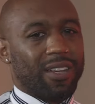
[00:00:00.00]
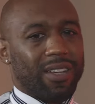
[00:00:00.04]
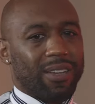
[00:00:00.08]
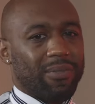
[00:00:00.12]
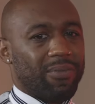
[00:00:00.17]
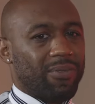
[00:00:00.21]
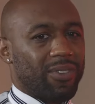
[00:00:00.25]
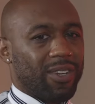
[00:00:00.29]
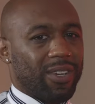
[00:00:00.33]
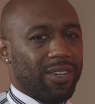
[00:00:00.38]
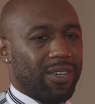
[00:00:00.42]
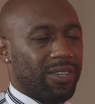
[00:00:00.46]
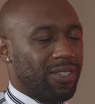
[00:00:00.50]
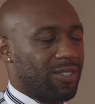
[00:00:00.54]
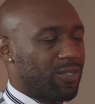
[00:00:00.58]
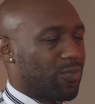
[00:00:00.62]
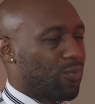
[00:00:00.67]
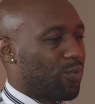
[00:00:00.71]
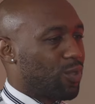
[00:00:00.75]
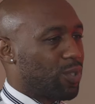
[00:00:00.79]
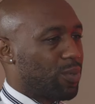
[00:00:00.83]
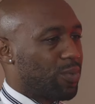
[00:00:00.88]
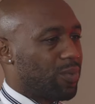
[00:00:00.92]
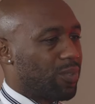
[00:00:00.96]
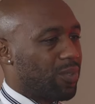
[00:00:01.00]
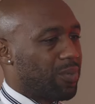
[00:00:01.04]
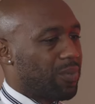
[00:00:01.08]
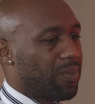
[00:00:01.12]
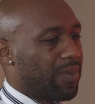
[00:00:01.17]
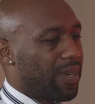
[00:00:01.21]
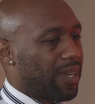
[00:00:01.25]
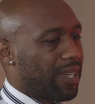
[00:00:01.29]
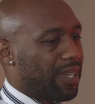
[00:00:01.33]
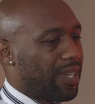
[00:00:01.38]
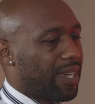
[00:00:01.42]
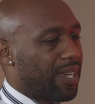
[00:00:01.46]
I'm very cerebral in
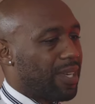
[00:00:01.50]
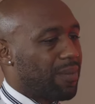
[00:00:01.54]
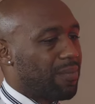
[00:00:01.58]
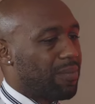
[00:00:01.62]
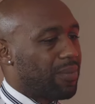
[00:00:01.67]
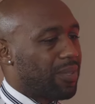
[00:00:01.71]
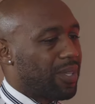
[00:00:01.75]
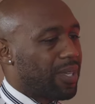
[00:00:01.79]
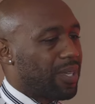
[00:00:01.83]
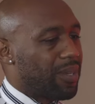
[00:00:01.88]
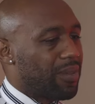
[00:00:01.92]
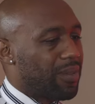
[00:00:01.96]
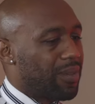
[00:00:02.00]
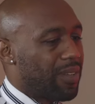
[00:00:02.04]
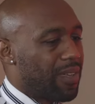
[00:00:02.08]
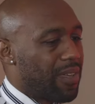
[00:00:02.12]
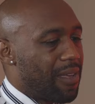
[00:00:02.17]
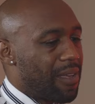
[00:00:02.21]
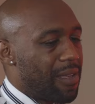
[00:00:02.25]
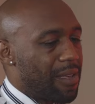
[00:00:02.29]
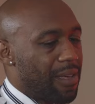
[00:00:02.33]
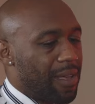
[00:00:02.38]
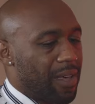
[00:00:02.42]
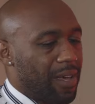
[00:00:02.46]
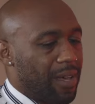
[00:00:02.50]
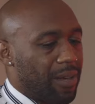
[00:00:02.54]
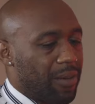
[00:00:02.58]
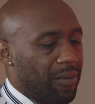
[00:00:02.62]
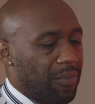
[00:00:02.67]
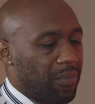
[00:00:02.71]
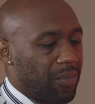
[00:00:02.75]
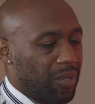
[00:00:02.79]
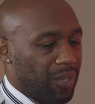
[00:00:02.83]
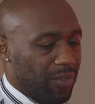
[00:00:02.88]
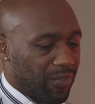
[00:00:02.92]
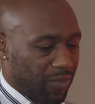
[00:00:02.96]
my game plan. Um, mm-hmm. Um,
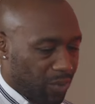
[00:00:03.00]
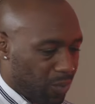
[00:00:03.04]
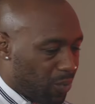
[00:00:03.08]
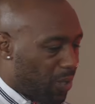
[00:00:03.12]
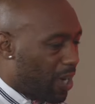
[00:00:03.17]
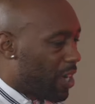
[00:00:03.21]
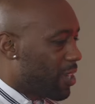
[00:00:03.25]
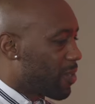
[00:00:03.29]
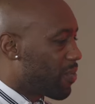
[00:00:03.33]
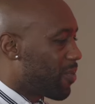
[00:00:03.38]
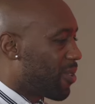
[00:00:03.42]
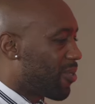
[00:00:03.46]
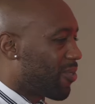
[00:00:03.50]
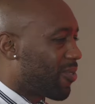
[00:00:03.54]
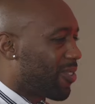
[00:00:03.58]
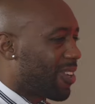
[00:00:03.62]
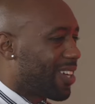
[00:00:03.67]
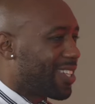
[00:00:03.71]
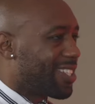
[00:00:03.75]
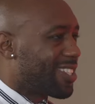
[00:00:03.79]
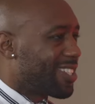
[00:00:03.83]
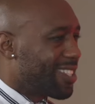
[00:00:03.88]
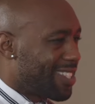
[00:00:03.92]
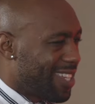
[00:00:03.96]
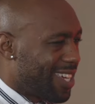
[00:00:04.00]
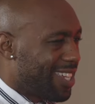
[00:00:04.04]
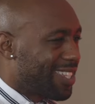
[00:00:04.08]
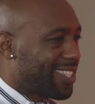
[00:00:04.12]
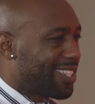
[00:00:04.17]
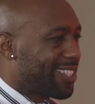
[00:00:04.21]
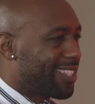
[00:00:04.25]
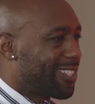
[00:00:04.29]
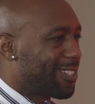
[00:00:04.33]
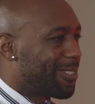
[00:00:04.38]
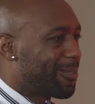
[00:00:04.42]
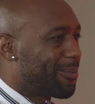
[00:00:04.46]
but if you watch my fights, it takes
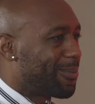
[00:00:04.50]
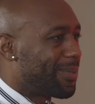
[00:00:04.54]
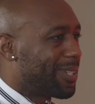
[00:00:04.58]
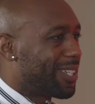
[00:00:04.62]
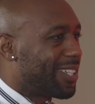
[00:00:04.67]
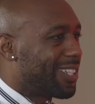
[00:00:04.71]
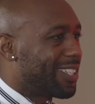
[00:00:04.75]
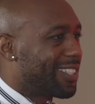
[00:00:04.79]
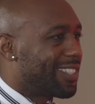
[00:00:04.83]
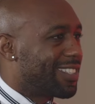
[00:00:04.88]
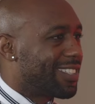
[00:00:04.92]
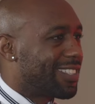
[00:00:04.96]
a little bit.